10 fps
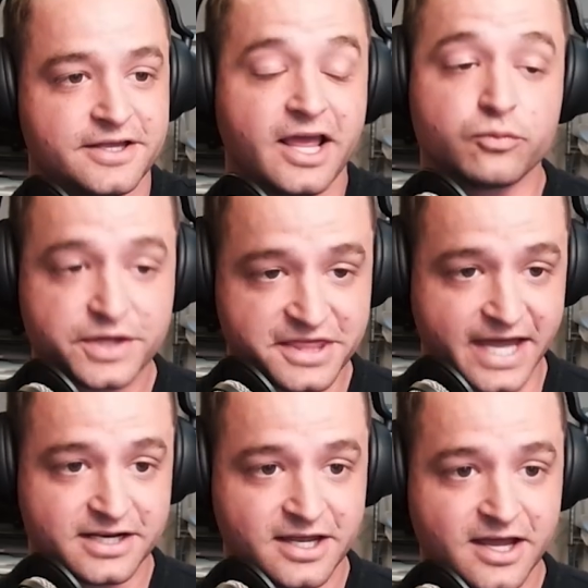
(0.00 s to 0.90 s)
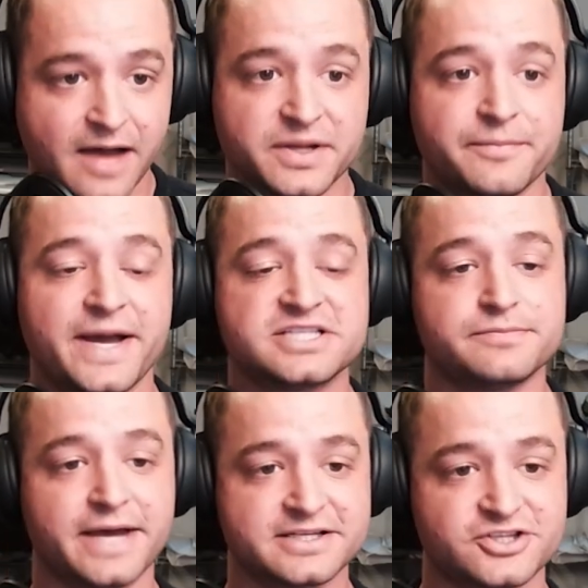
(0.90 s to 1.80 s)
And with that, I'm going to pass it
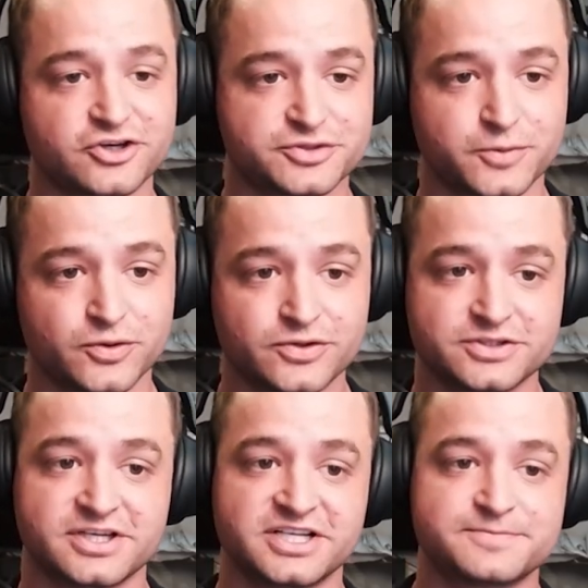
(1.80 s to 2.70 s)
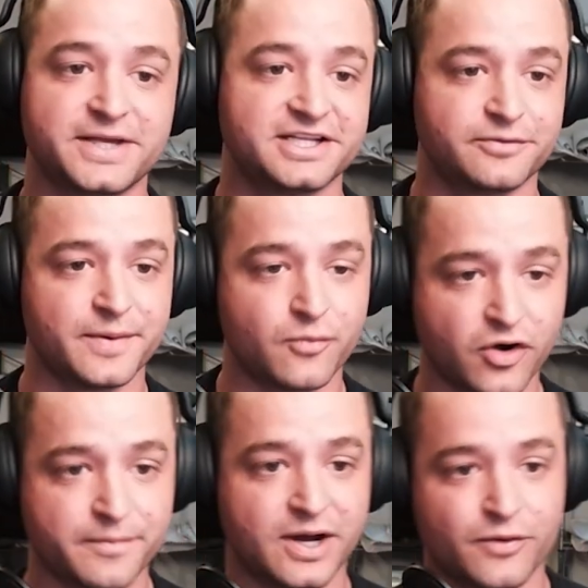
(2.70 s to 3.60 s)
back to Khushbu, who's going to explain a little bit
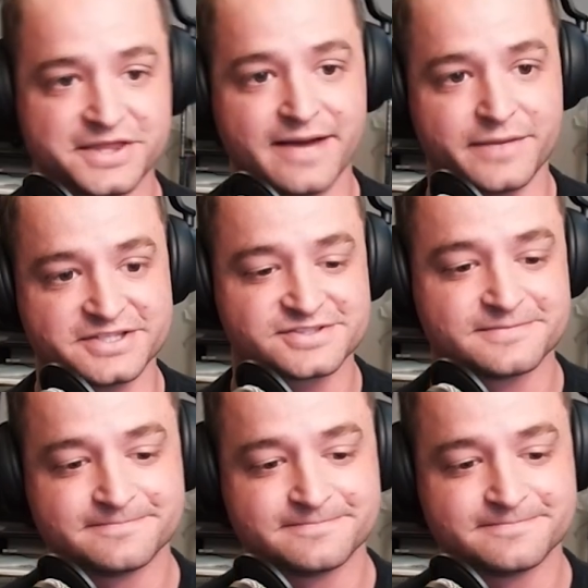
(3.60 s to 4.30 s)
more about what that means.